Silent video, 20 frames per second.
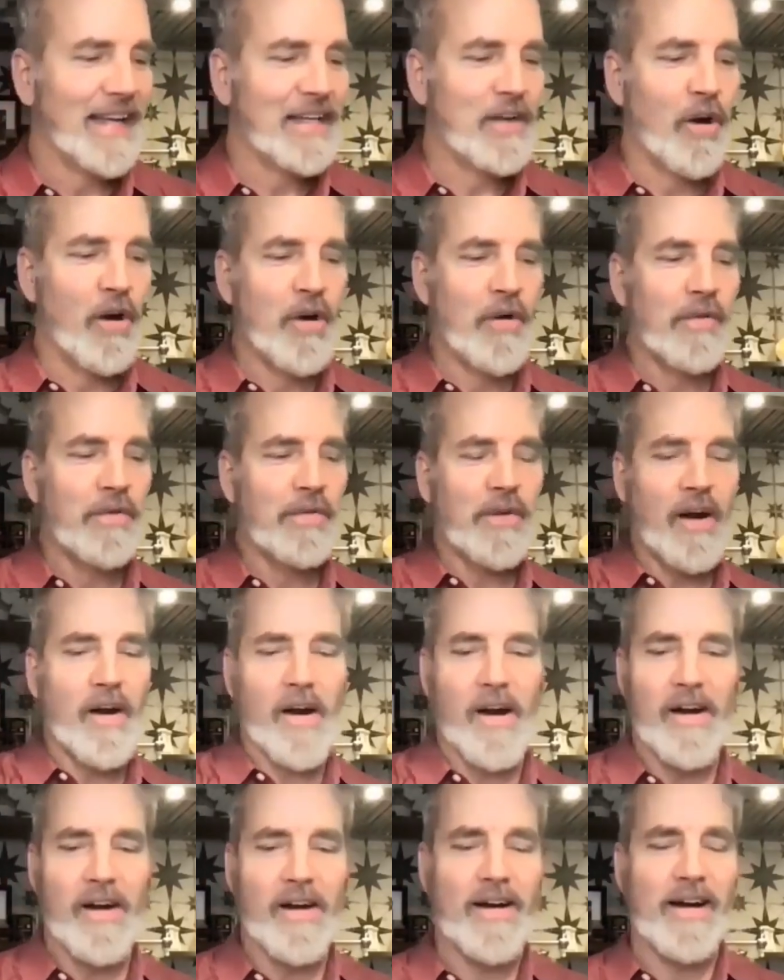Go over
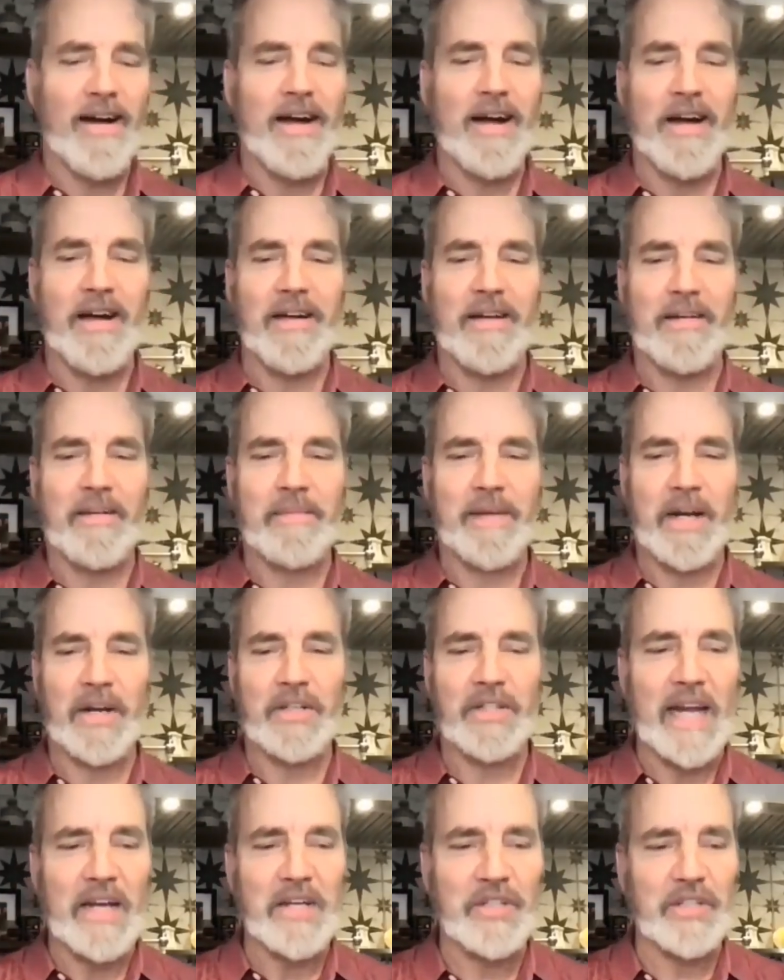our uh,
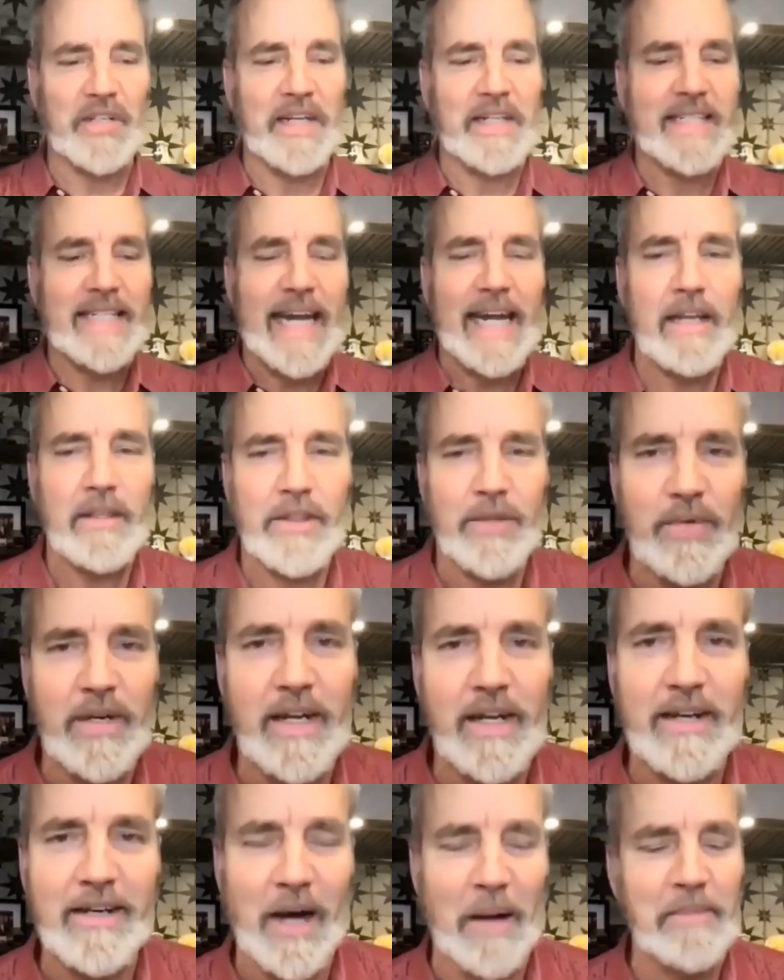meditation, day
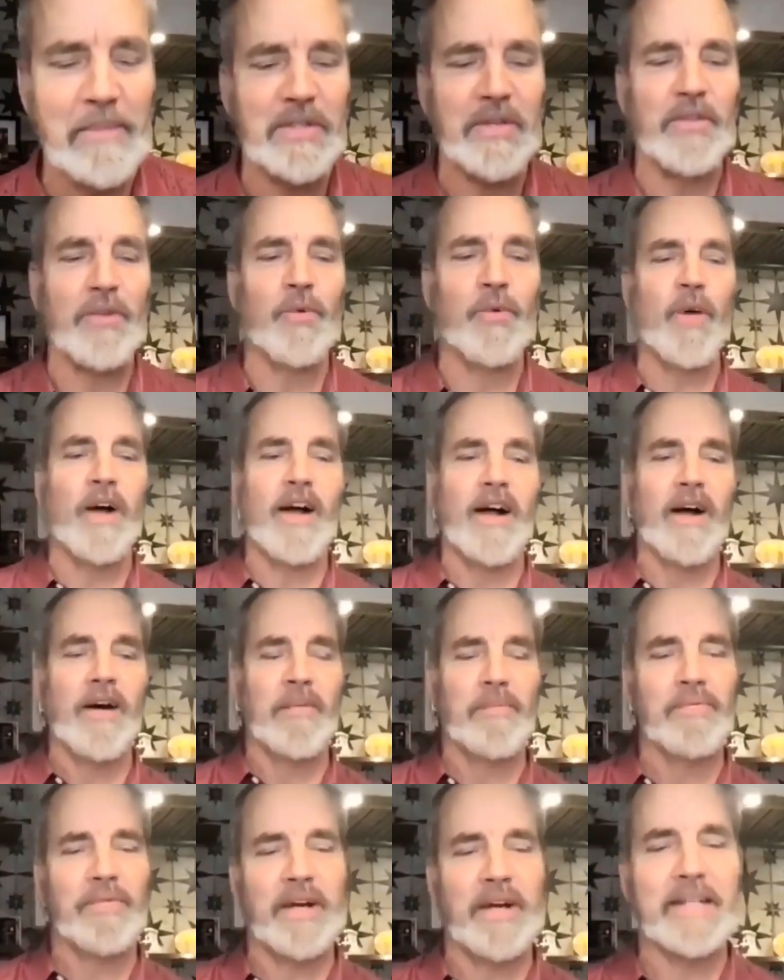three, come to the well.
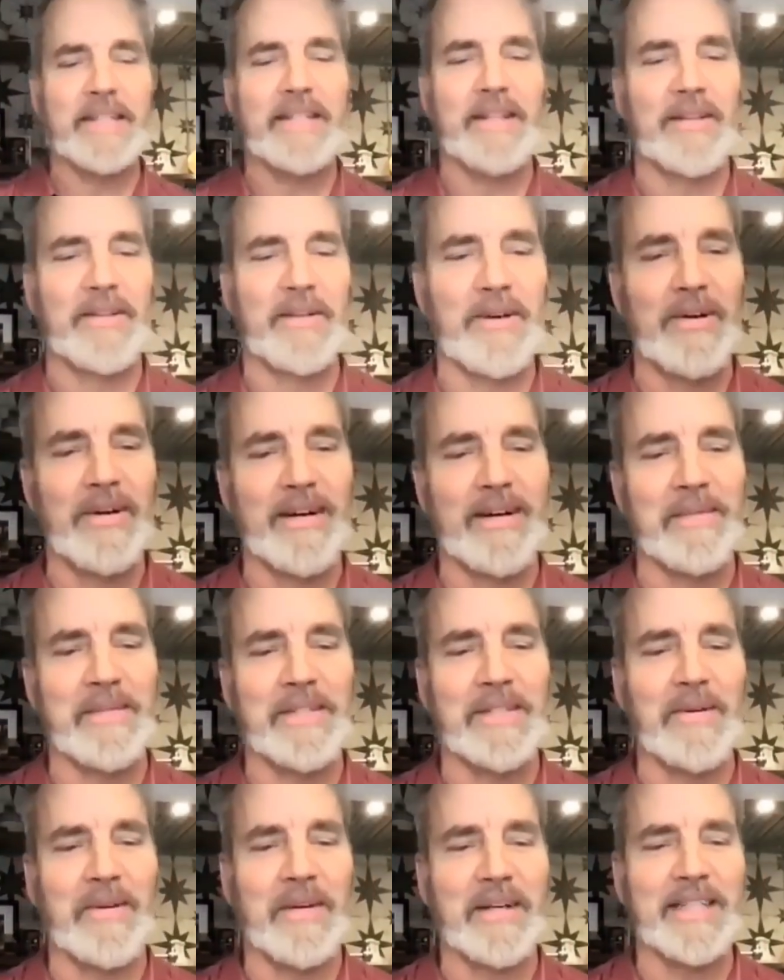Praise the Lord. I'm
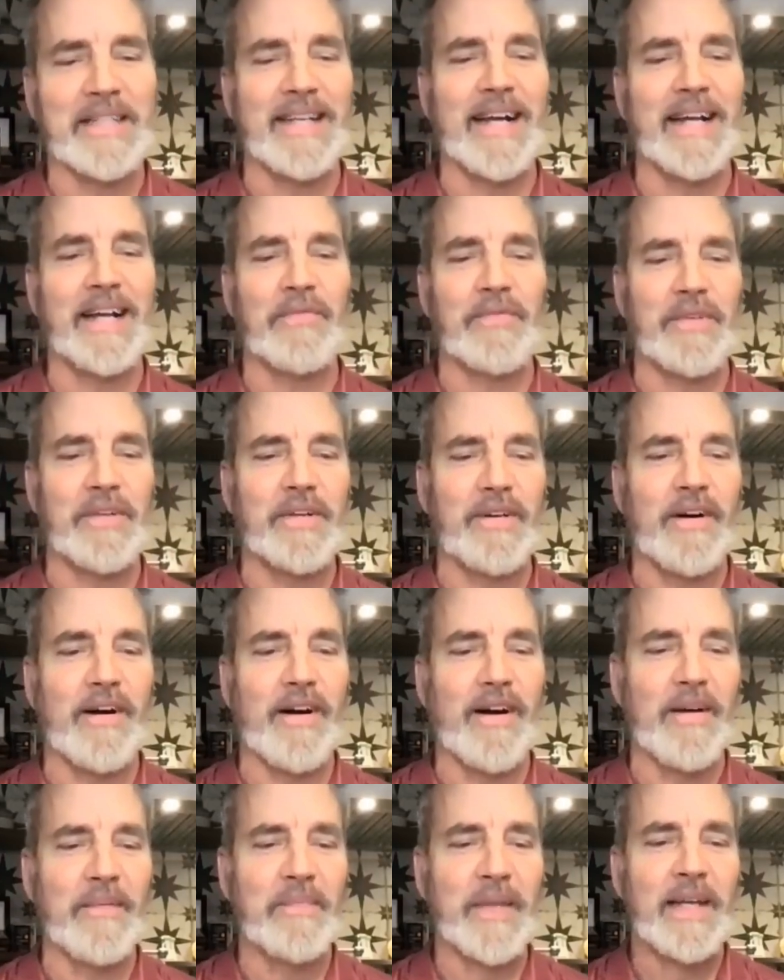so excited for you
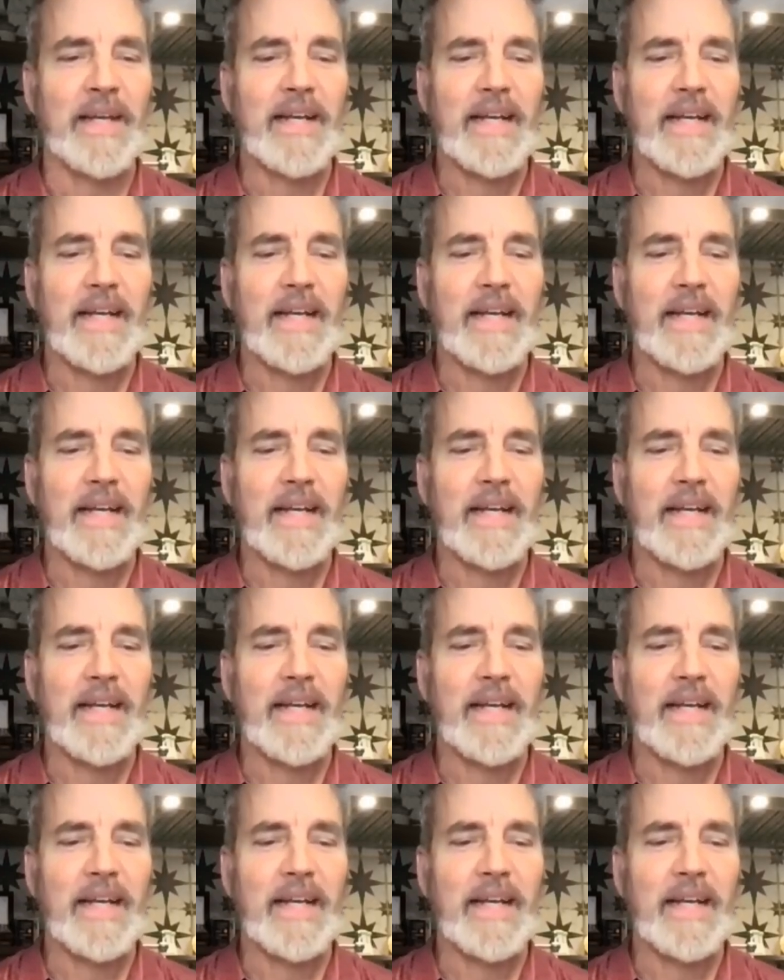all.